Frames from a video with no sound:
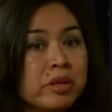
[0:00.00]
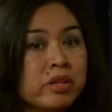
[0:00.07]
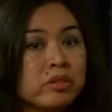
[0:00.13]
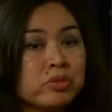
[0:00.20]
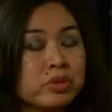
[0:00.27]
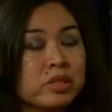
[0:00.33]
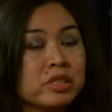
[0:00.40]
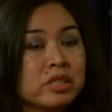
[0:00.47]
men
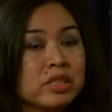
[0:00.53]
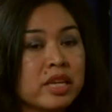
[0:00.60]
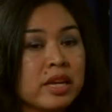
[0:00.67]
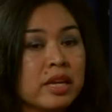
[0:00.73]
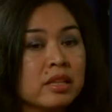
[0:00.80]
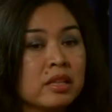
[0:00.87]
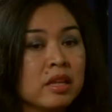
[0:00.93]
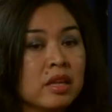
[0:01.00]
in real
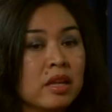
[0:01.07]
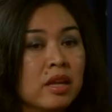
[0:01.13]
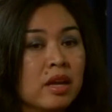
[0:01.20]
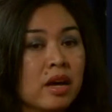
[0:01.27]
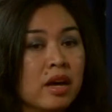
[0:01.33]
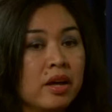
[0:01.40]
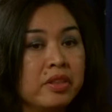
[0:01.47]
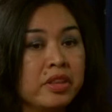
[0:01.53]
estate,
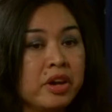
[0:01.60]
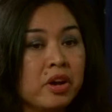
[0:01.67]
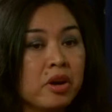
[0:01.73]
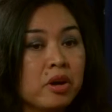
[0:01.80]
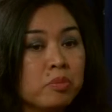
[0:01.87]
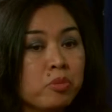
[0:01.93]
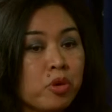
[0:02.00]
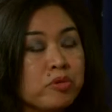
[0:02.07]
uh, they
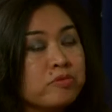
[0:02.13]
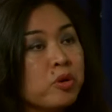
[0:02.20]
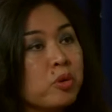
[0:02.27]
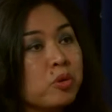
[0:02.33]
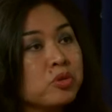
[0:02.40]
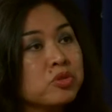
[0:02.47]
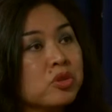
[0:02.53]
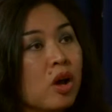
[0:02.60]
are more
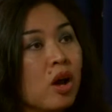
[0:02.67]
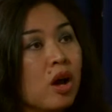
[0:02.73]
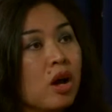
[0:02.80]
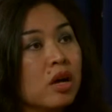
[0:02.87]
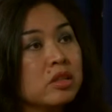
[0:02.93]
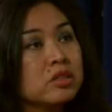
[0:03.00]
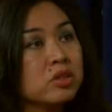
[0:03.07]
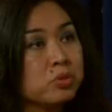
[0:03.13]
focused
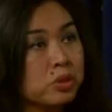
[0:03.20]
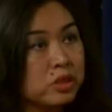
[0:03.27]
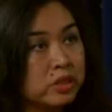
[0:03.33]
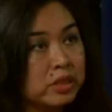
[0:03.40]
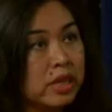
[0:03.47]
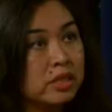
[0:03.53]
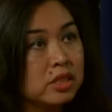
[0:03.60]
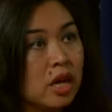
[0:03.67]
on the real
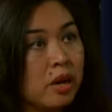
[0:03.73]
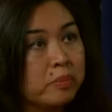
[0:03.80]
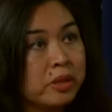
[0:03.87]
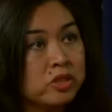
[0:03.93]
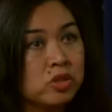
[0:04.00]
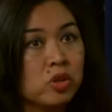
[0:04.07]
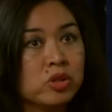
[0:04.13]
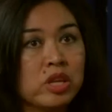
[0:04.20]
estate
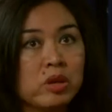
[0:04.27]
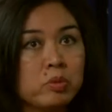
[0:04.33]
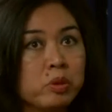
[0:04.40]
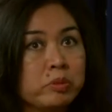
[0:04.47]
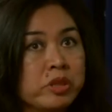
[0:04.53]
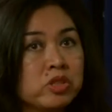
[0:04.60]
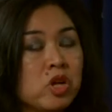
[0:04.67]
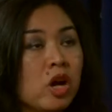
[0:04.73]
topics. So they
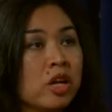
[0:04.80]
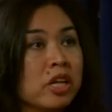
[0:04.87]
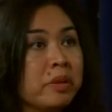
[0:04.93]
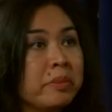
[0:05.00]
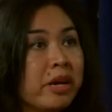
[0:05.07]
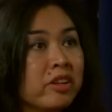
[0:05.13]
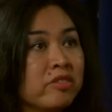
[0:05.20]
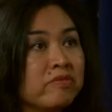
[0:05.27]
will be
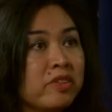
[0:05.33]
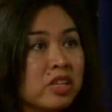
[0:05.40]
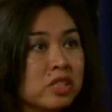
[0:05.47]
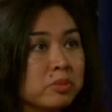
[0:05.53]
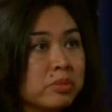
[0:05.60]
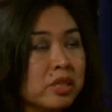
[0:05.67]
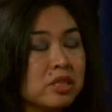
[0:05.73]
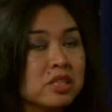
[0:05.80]
talking about
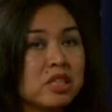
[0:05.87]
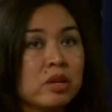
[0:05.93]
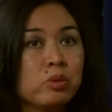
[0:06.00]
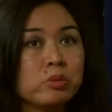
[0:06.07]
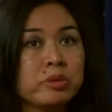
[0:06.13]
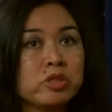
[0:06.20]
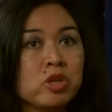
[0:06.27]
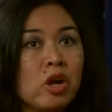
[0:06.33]
investments. They
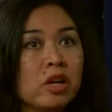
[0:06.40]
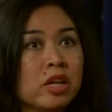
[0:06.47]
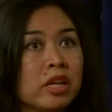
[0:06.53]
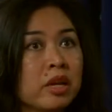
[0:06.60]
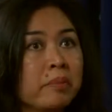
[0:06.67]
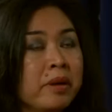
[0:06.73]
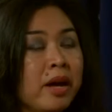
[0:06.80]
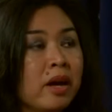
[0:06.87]
will be
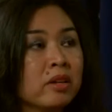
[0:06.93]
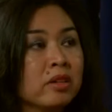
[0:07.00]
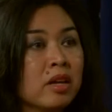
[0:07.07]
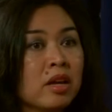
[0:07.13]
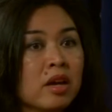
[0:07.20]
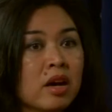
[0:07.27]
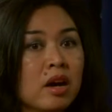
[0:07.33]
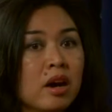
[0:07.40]
talking about
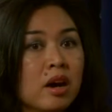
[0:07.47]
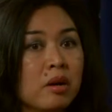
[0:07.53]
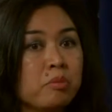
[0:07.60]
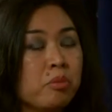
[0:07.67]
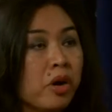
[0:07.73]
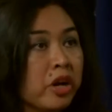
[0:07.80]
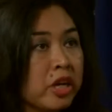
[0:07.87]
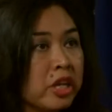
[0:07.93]
uh,
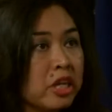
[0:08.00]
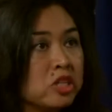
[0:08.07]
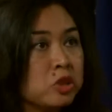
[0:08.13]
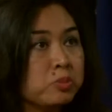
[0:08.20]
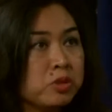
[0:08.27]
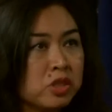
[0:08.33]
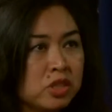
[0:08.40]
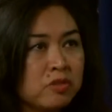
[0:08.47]
marketing
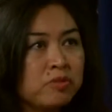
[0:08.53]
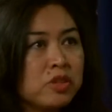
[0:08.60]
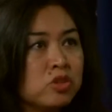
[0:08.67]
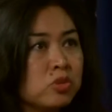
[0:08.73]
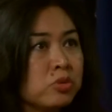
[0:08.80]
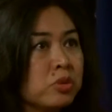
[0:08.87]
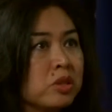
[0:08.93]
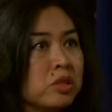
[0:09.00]

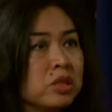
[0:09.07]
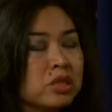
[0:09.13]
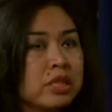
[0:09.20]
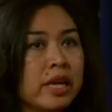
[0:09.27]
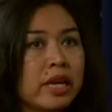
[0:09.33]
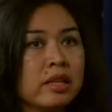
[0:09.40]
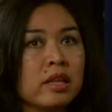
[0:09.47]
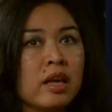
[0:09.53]
specific to real
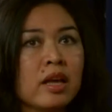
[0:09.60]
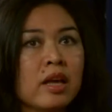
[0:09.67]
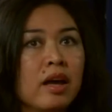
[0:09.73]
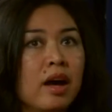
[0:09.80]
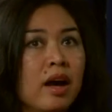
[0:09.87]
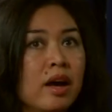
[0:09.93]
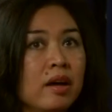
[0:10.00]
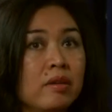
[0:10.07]
estate.
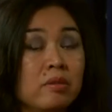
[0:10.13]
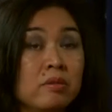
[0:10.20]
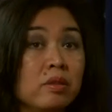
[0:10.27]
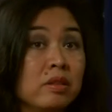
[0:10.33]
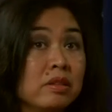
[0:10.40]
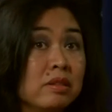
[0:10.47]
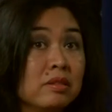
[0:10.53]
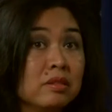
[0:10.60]

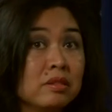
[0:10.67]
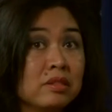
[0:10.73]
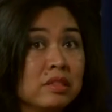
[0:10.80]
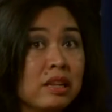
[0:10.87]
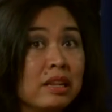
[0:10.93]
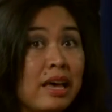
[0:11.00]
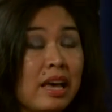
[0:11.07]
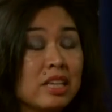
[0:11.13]
Uh,
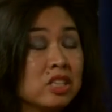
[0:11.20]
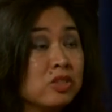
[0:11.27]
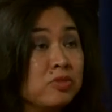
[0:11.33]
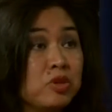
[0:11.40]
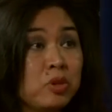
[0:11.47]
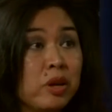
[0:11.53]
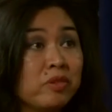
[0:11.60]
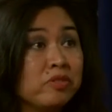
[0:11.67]
the last
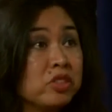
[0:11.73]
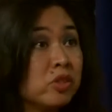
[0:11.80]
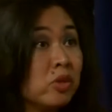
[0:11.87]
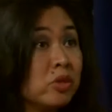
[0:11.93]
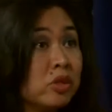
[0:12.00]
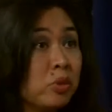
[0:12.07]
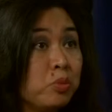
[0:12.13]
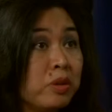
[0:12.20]
few
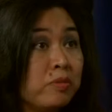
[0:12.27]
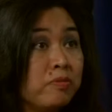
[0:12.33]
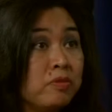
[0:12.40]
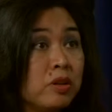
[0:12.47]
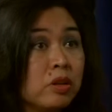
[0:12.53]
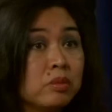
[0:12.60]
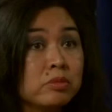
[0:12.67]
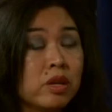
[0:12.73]
episodes that we
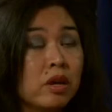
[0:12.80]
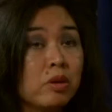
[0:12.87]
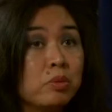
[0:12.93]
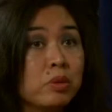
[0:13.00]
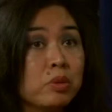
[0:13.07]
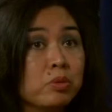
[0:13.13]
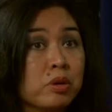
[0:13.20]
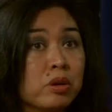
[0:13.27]
filmed, uh,
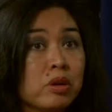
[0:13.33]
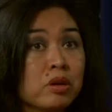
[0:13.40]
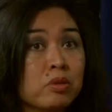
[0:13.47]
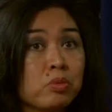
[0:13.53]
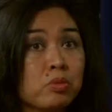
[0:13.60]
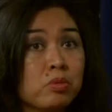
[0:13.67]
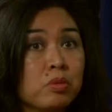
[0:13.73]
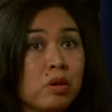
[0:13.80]
we
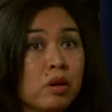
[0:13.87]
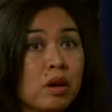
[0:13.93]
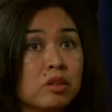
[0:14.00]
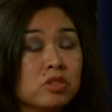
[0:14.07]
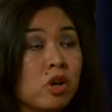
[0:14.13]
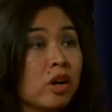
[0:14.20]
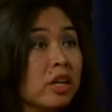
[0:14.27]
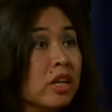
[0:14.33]
were
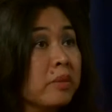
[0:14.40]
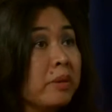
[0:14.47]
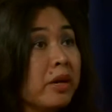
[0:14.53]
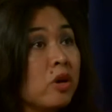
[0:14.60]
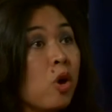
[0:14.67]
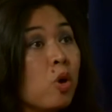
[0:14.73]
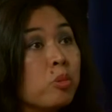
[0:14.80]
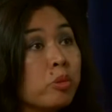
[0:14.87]
talking
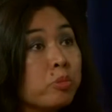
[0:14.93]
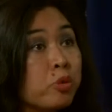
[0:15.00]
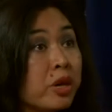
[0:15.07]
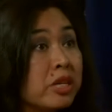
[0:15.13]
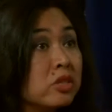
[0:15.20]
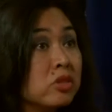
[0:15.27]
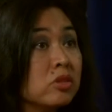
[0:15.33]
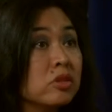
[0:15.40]
about home
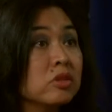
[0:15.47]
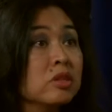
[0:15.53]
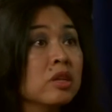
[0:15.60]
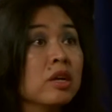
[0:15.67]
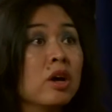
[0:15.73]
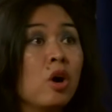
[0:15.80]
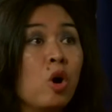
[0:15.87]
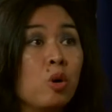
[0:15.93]
appraisal,
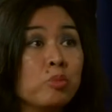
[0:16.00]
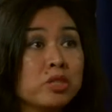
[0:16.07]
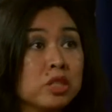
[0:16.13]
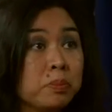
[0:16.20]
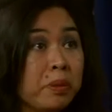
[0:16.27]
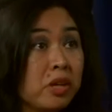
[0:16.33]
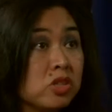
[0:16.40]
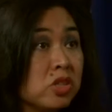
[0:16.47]
home
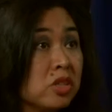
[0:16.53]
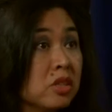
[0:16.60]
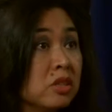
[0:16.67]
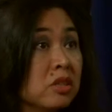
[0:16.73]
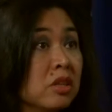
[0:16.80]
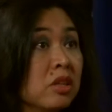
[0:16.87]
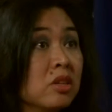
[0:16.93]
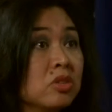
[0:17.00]

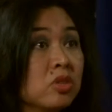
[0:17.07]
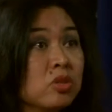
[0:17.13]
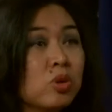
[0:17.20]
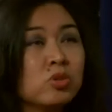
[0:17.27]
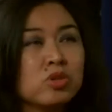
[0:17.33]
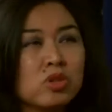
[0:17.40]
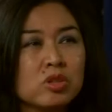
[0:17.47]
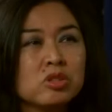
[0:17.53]
inspection. So
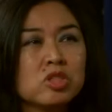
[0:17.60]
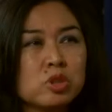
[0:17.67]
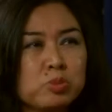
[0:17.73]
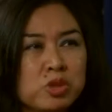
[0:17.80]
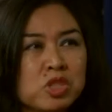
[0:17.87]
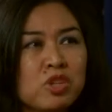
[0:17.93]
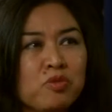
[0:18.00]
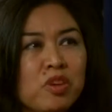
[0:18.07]
those are
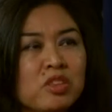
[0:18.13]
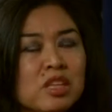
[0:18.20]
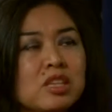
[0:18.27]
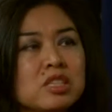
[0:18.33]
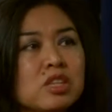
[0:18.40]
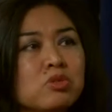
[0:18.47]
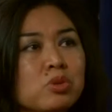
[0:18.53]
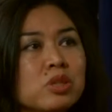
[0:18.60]
specific
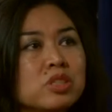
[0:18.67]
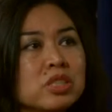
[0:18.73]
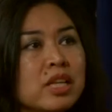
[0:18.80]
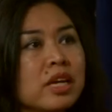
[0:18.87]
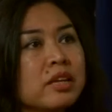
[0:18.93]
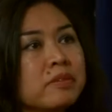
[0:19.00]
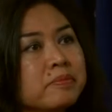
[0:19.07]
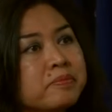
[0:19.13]
things in real estate. So